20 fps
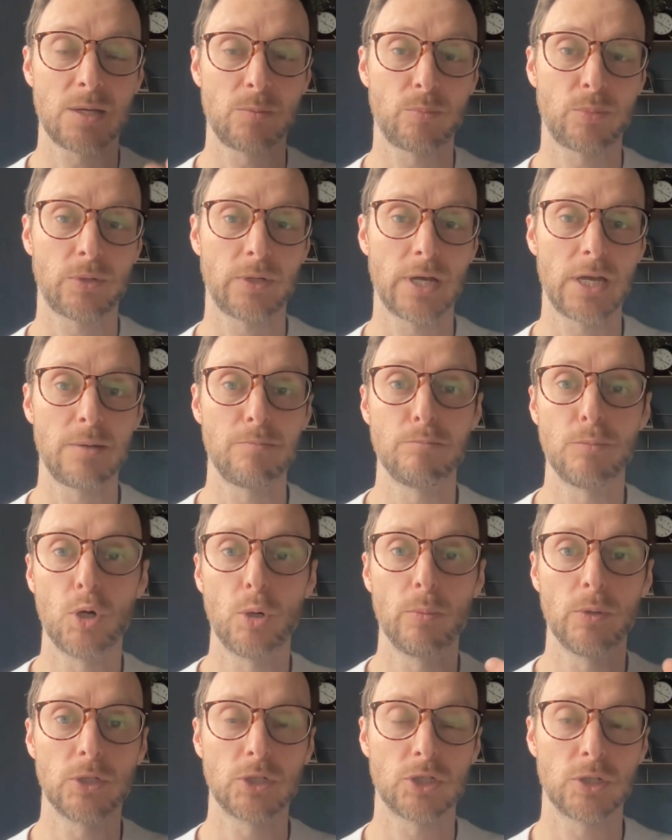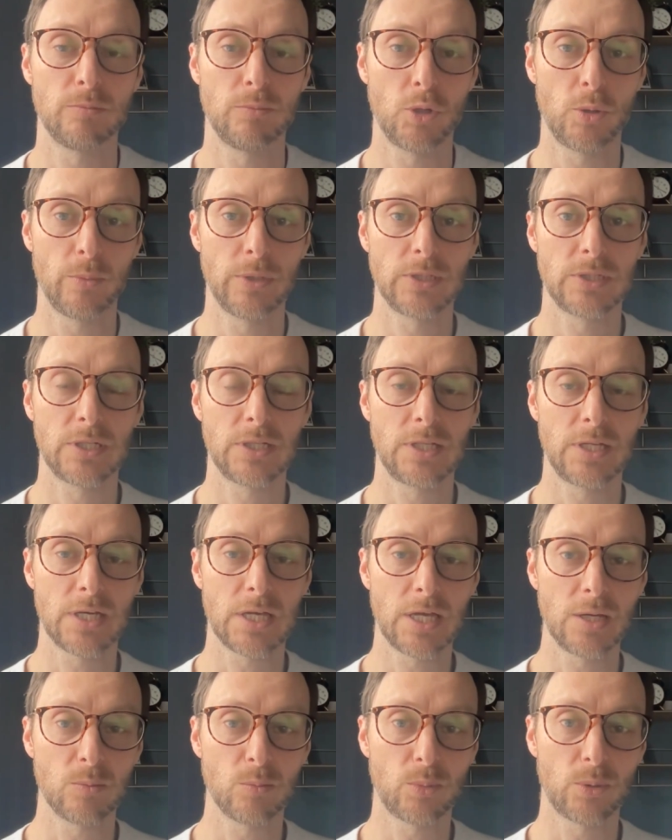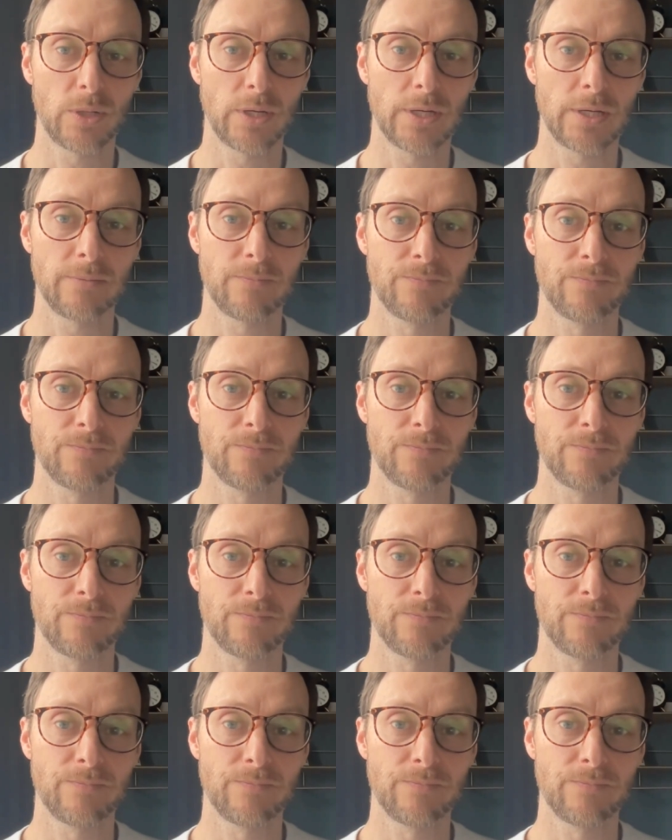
play moment to moment in the gameplay.